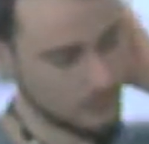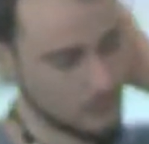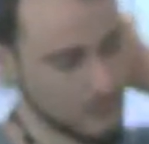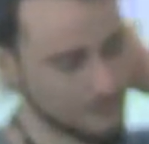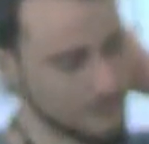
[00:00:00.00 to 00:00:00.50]

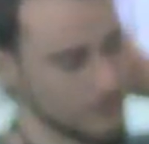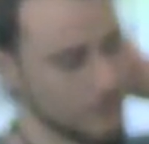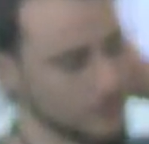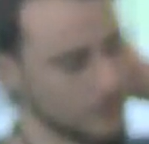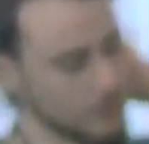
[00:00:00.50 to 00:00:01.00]
one of the
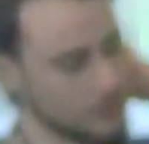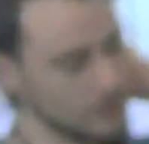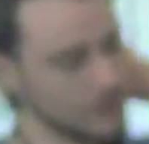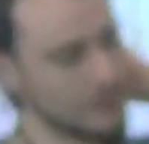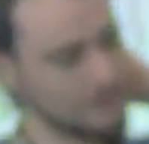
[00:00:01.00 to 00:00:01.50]
more, more,
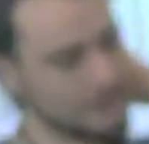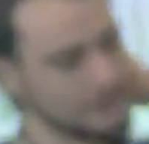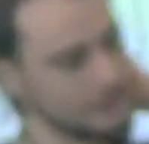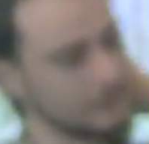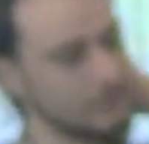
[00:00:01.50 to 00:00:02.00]
unique
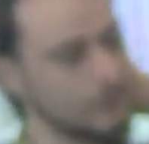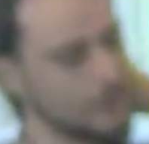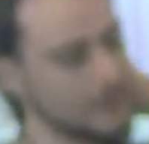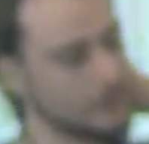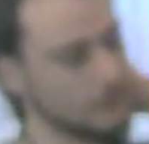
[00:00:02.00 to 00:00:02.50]
features
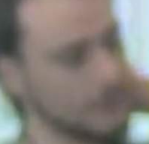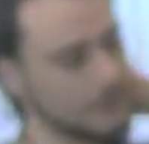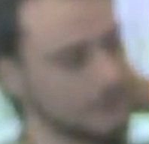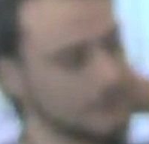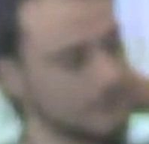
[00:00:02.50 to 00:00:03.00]
compared to
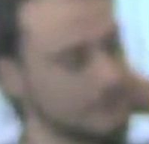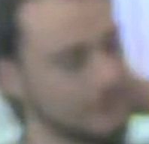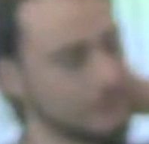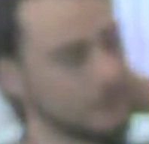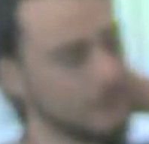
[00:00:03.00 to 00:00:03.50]
other
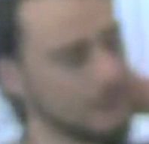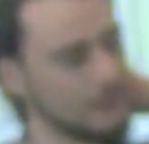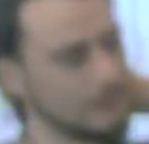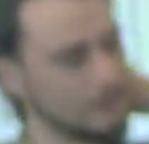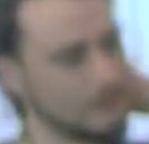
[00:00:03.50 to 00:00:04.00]
systems
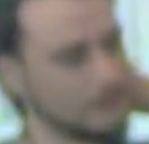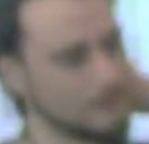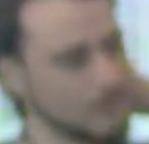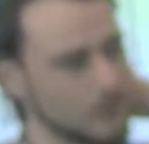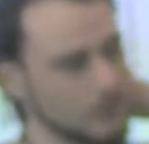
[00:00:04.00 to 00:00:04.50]
because uh,
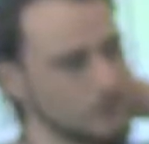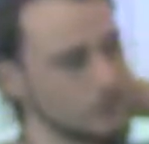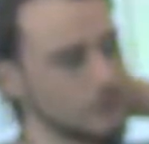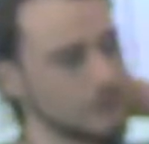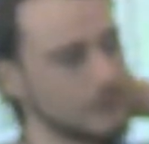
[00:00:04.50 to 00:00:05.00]

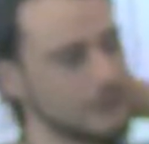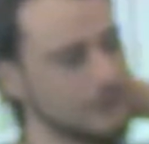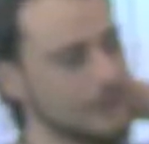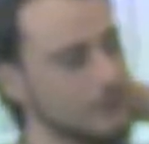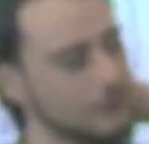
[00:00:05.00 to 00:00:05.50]
usually
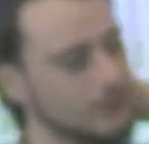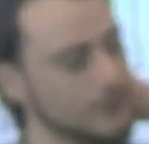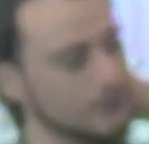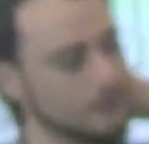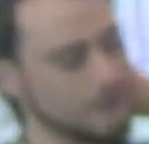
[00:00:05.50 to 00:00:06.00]
they
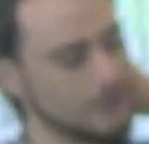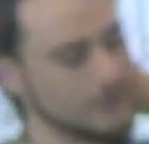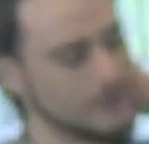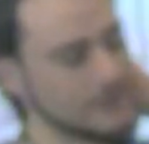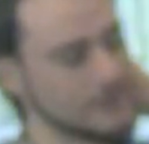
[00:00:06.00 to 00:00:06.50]
only offer
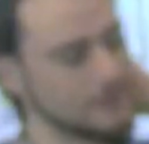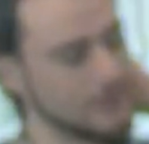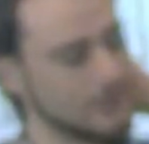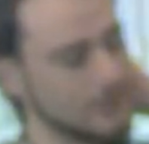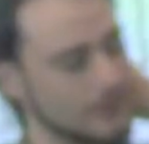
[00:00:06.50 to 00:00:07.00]
this
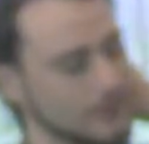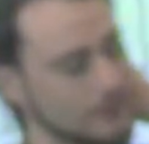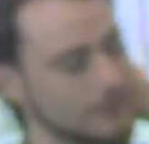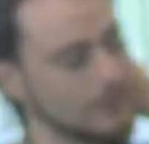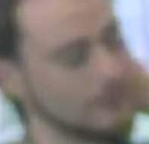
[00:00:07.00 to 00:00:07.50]

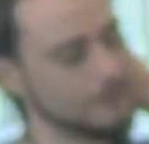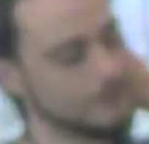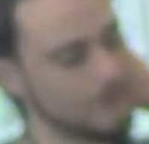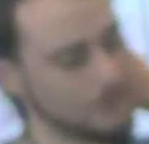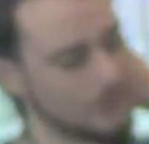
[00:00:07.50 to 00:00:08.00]

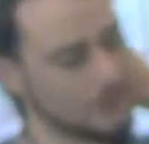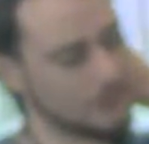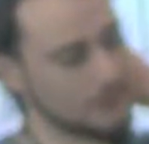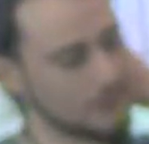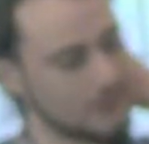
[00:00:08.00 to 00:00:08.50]
um,
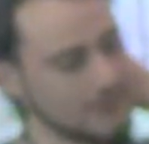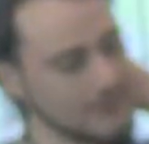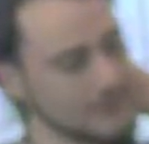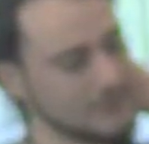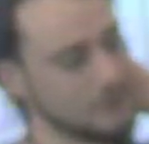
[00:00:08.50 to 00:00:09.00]

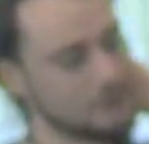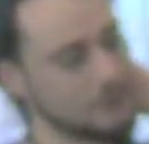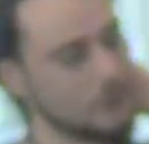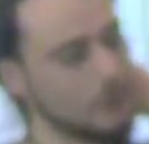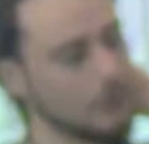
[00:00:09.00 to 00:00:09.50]
list
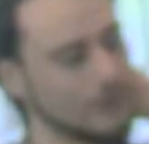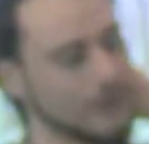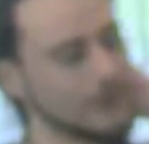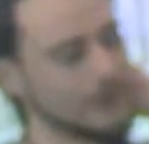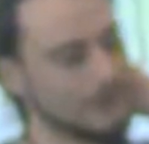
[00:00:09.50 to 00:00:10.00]
or
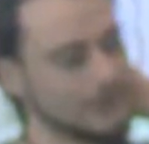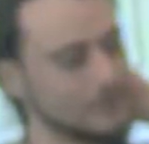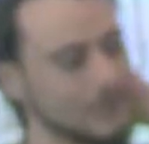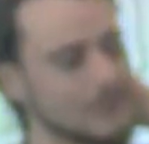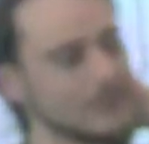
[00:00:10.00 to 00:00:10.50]
calendar
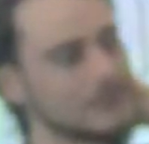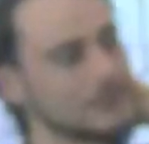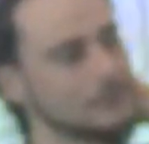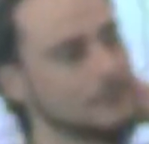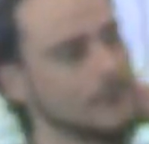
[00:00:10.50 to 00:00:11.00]
based
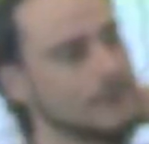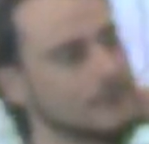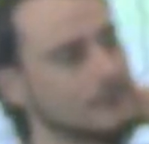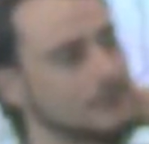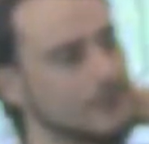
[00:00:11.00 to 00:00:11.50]

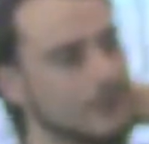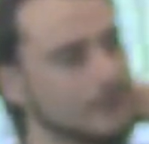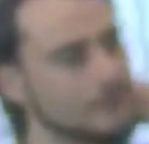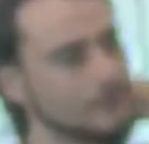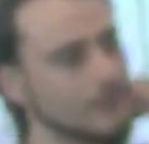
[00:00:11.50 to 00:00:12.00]
based
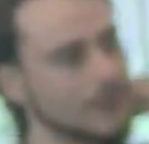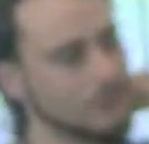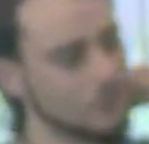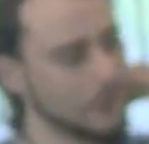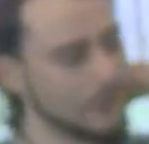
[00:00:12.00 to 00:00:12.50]
time
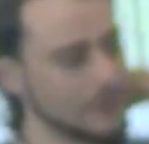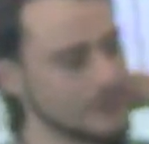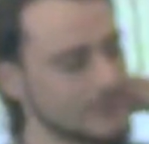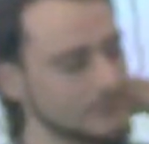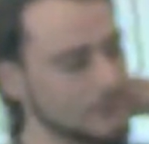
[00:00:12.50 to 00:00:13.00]
time
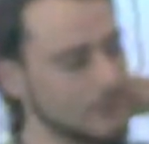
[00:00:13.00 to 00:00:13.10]
queries